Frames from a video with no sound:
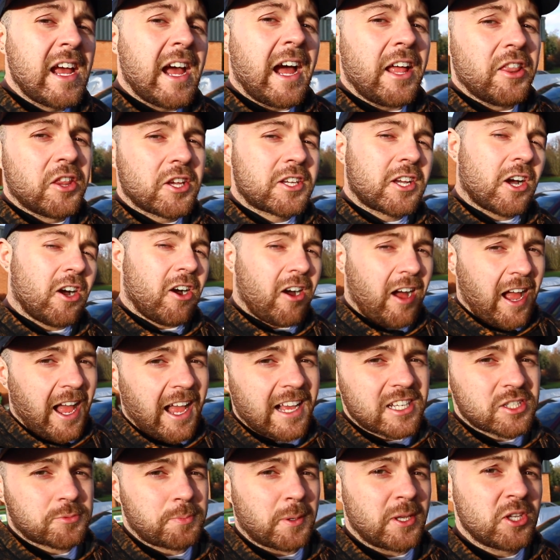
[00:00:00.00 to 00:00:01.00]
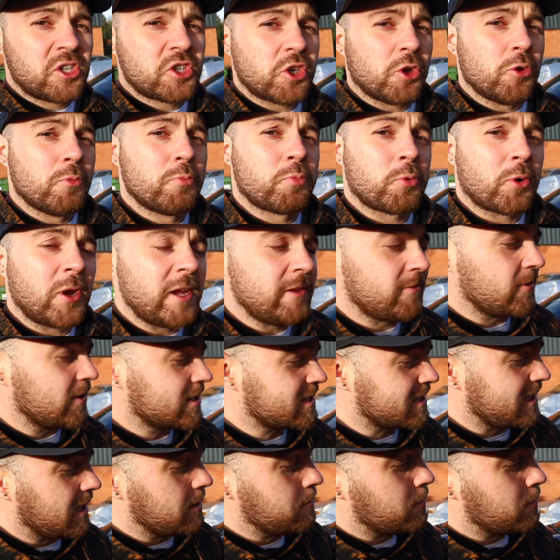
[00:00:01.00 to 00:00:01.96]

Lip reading: and the car has been tuned previously